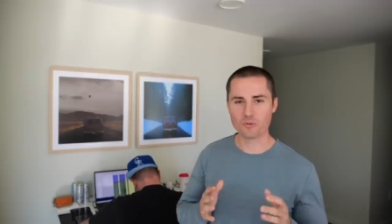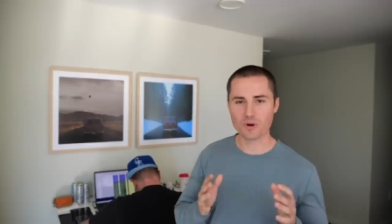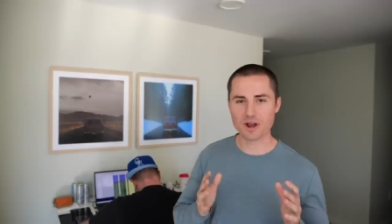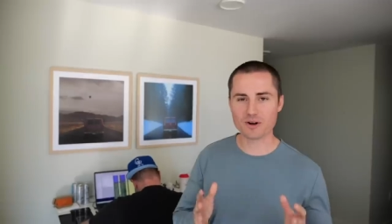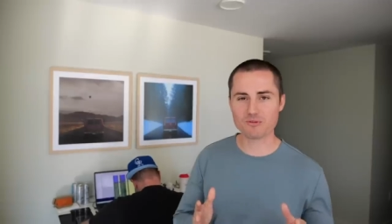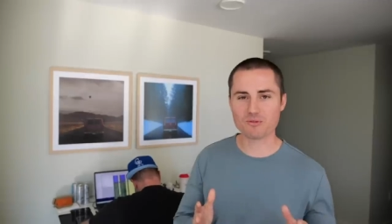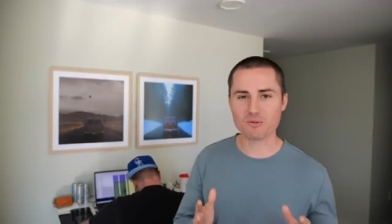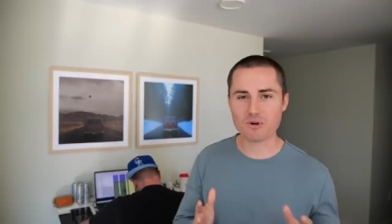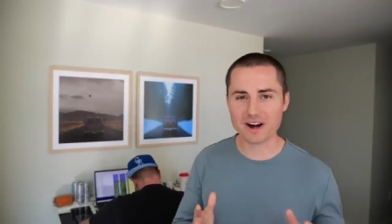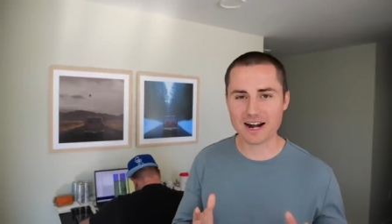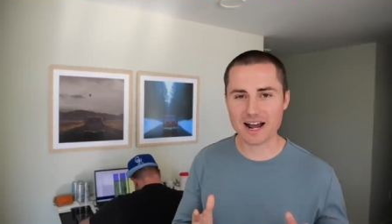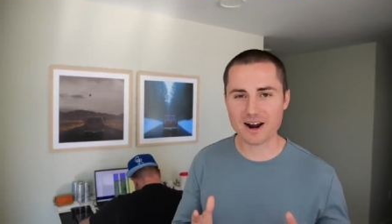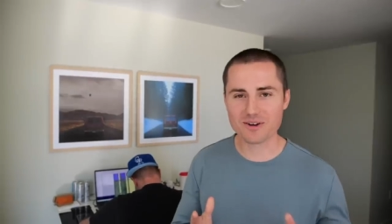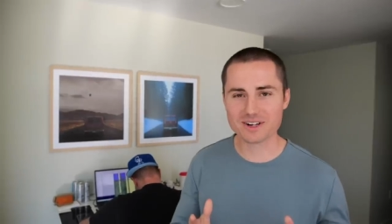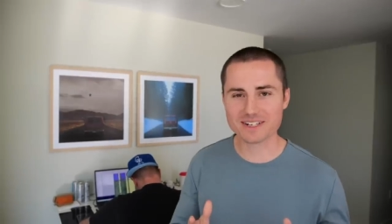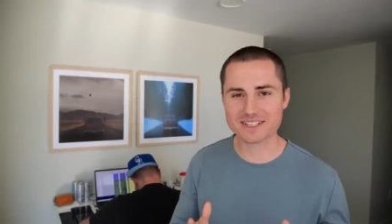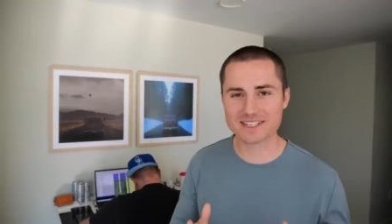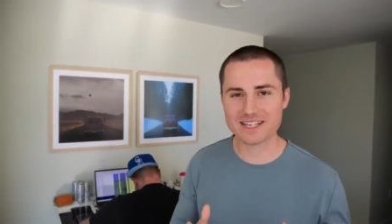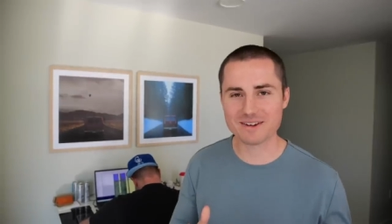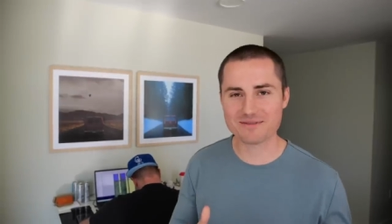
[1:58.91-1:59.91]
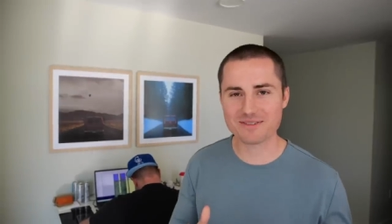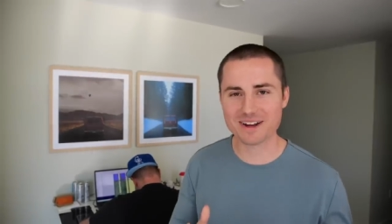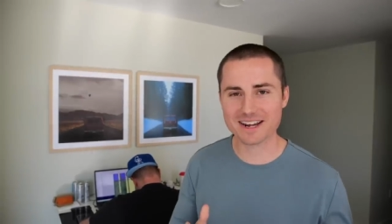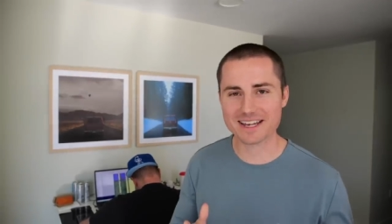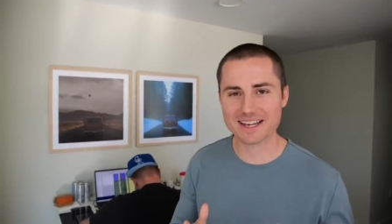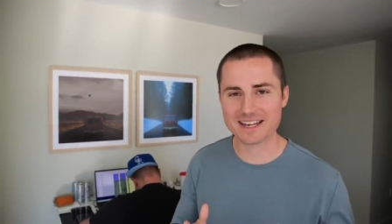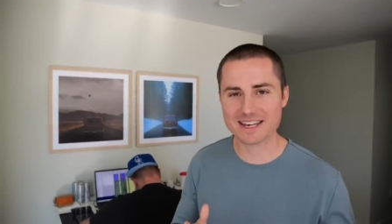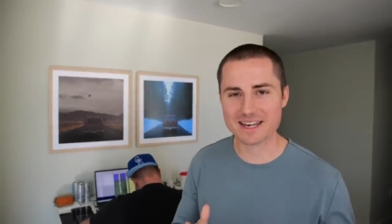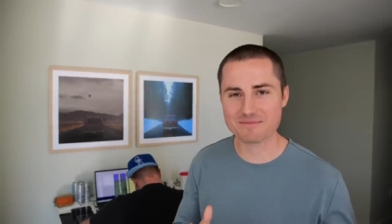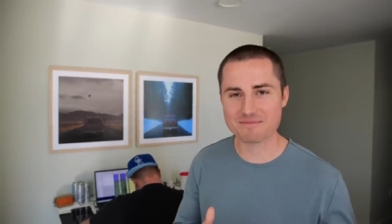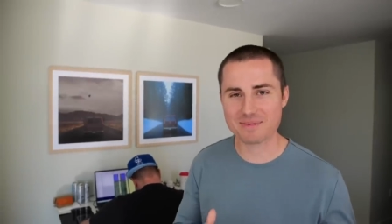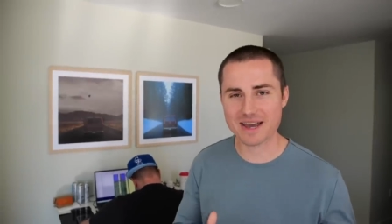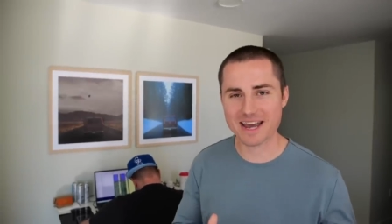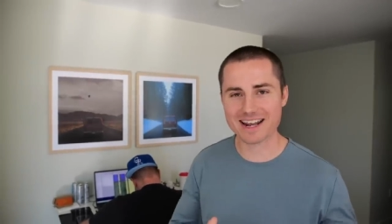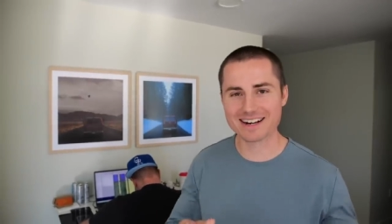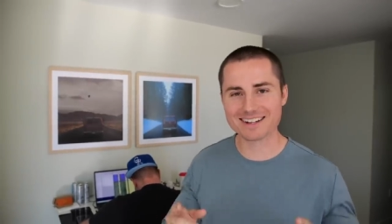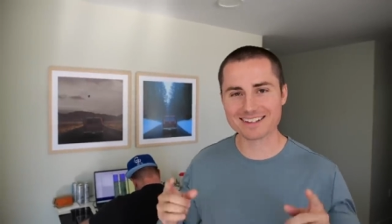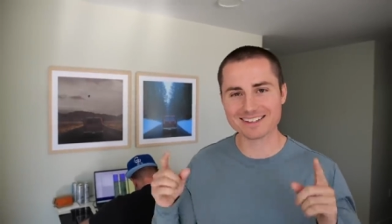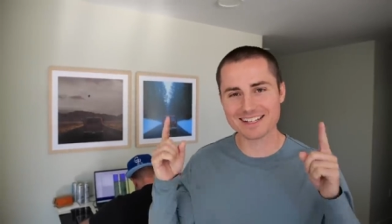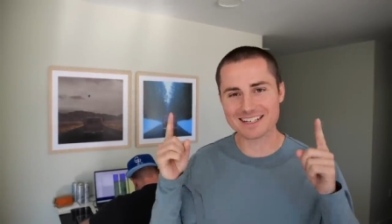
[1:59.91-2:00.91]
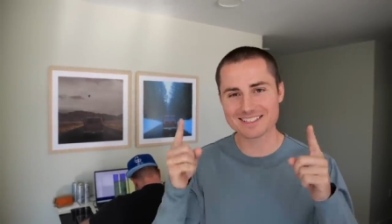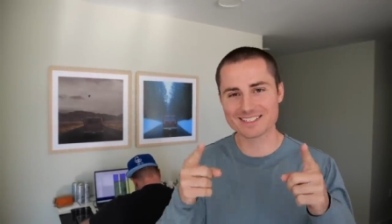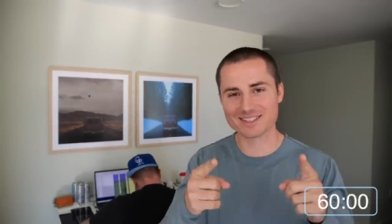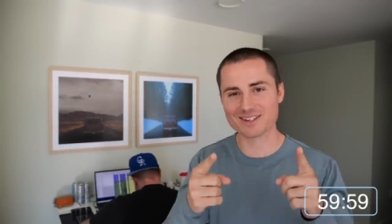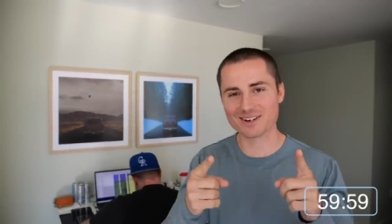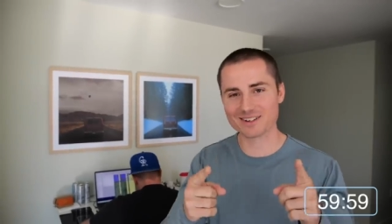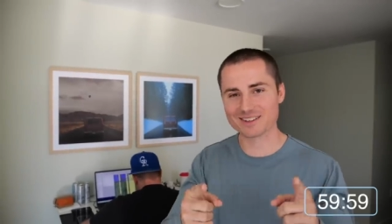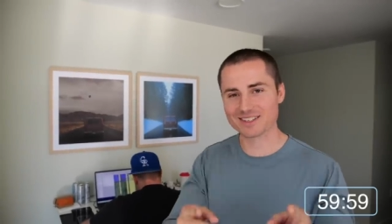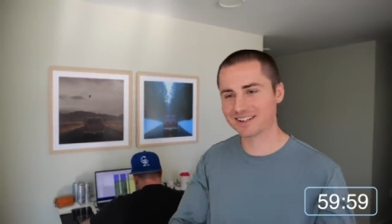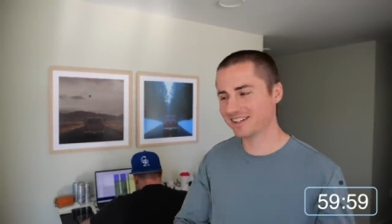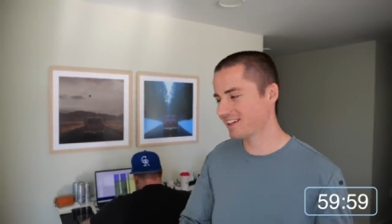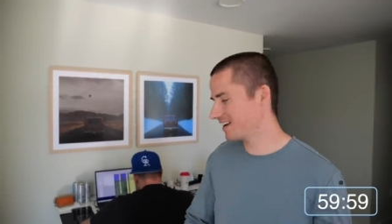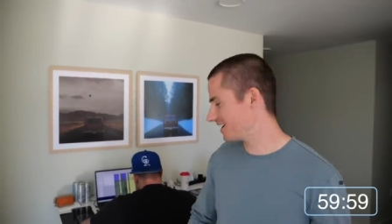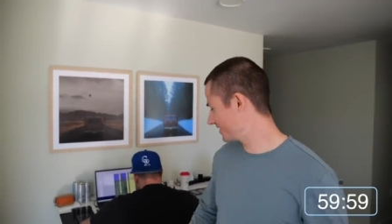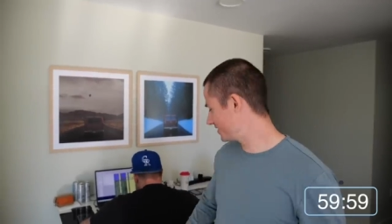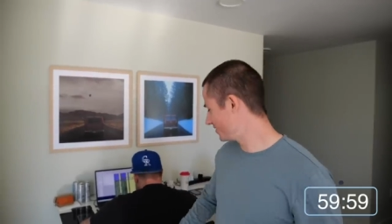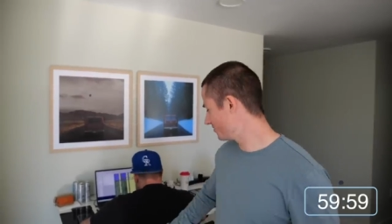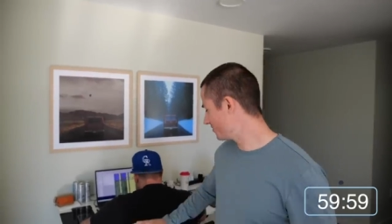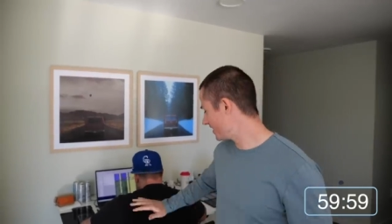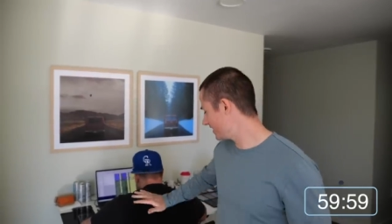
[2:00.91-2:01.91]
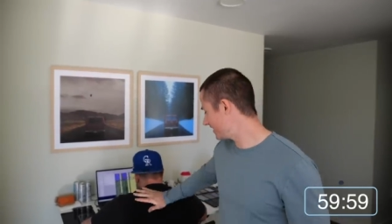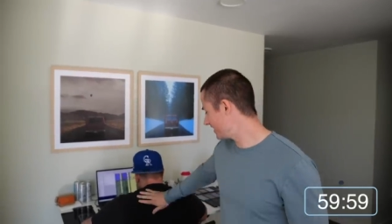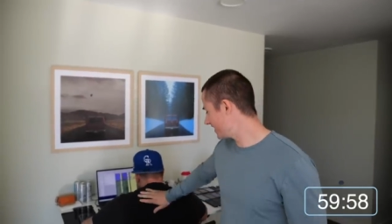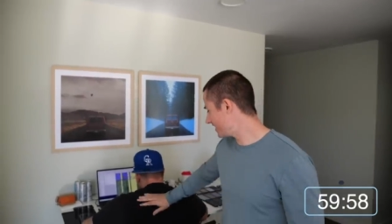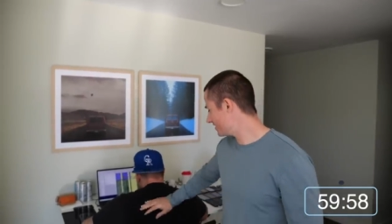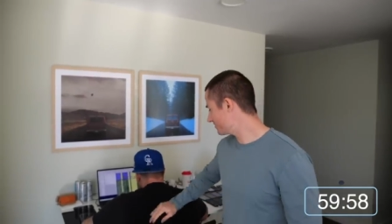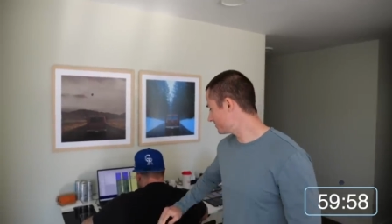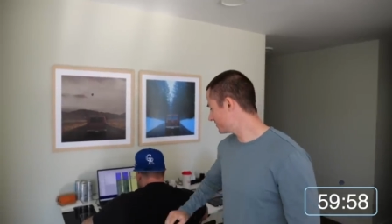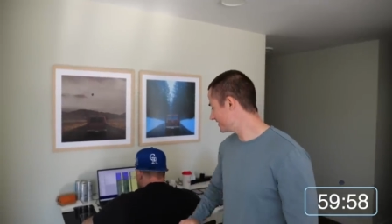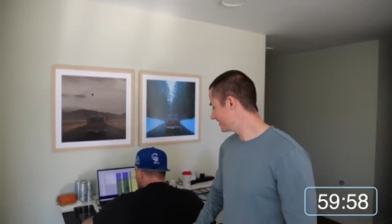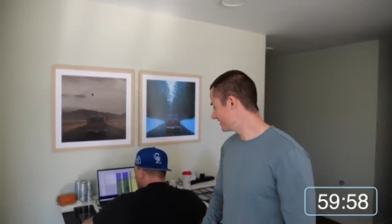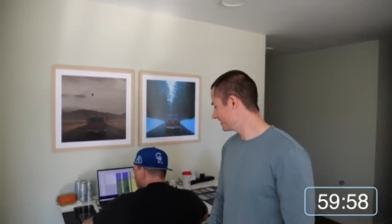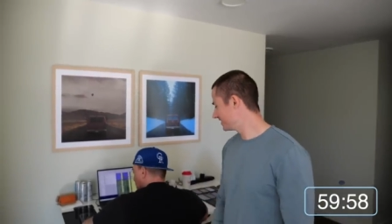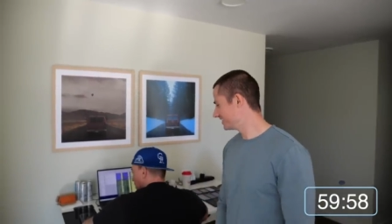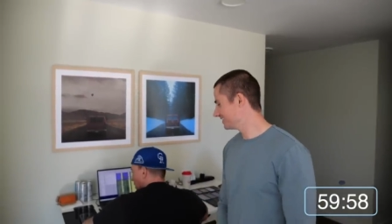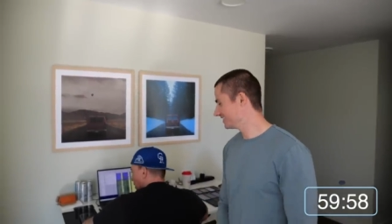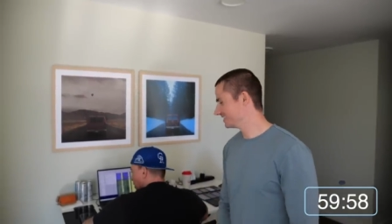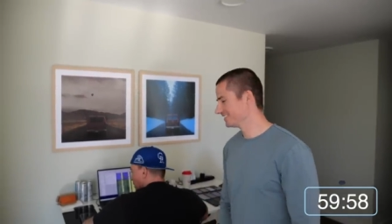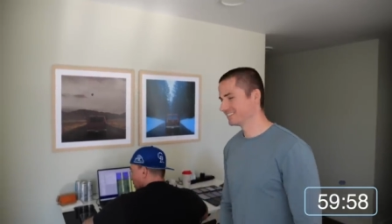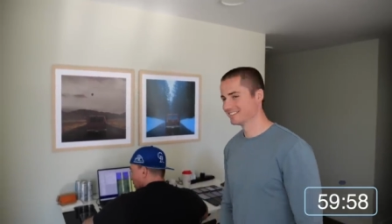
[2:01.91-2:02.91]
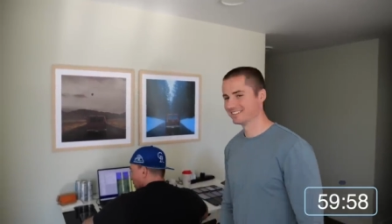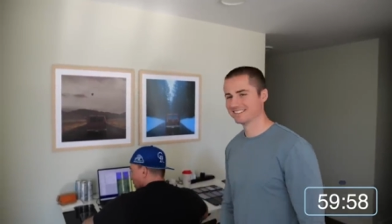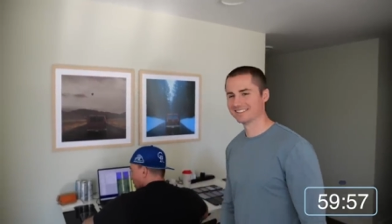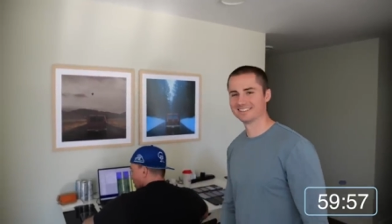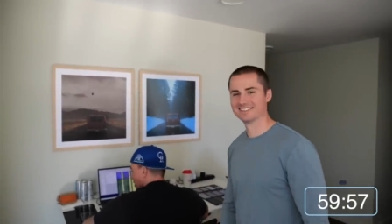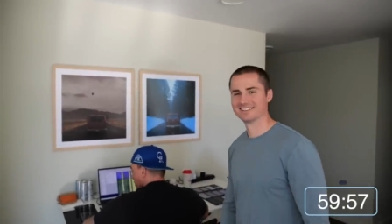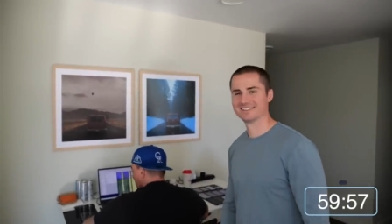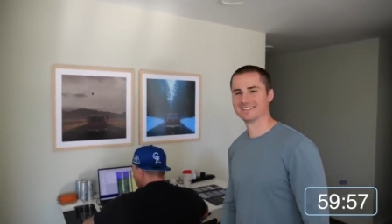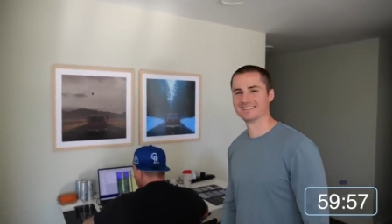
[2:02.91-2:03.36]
We have one hour to see if I can get banned. Let's start the clock. You ready, Dave? Yes, yeah, sure, let's